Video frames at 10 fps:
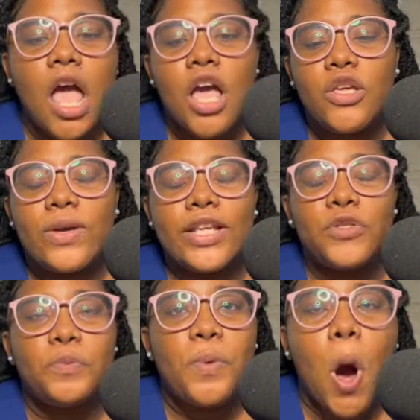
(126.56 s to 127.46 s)
you can
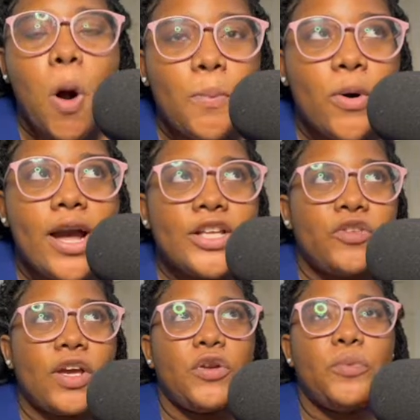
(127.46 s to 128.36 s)
do
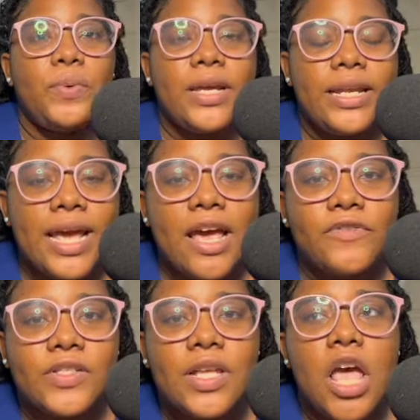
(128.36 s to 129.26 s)
PowerPoints, you can do
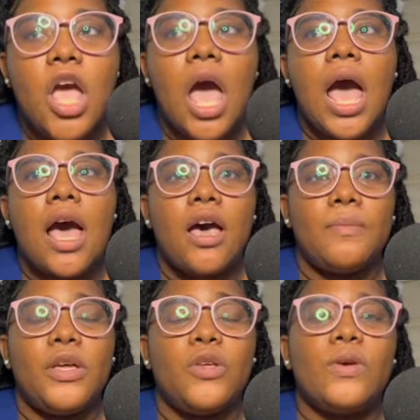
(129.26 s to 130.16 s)
PDFs.
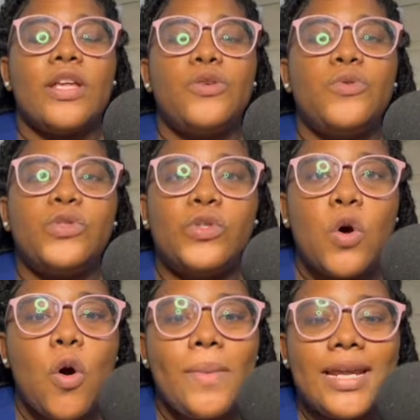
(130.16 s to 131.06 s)
You can do
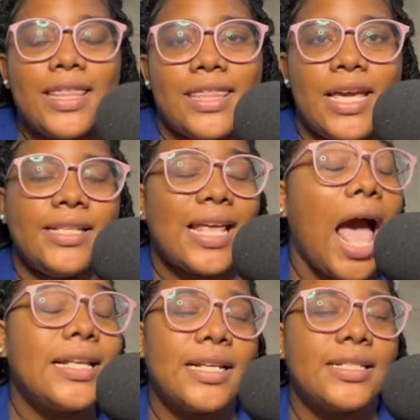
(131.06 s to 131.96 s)
so many things.
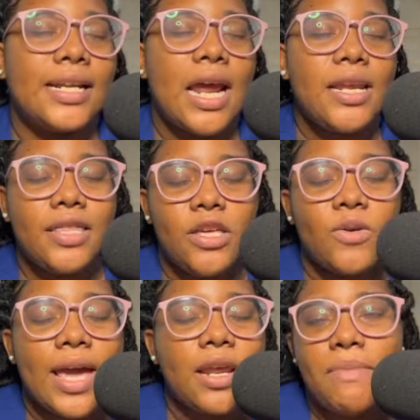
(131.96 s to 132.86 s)
As I said, anything
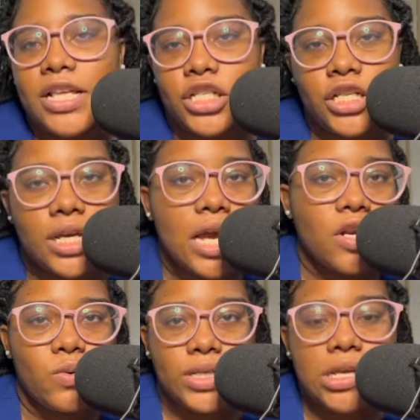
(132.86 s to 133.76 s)
you can imagine, you
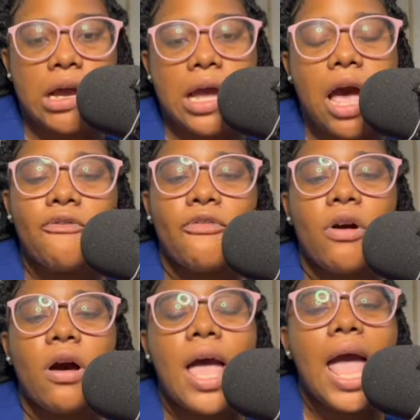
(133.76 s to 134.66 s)
can do it on
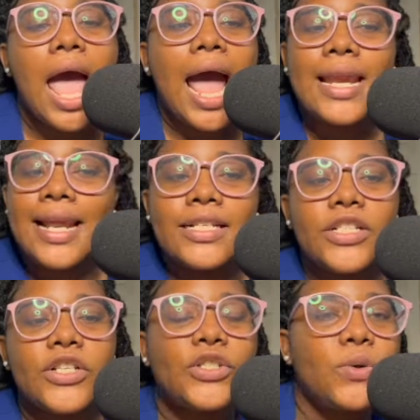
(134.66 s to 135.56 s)
Canva. And let's
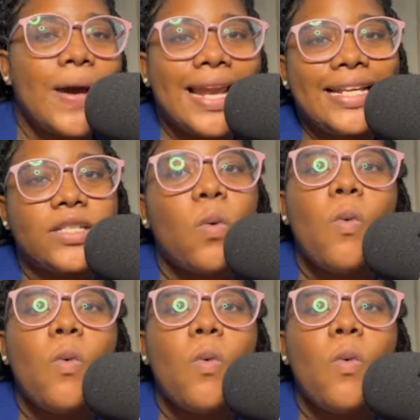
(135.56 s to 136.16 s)
just do a little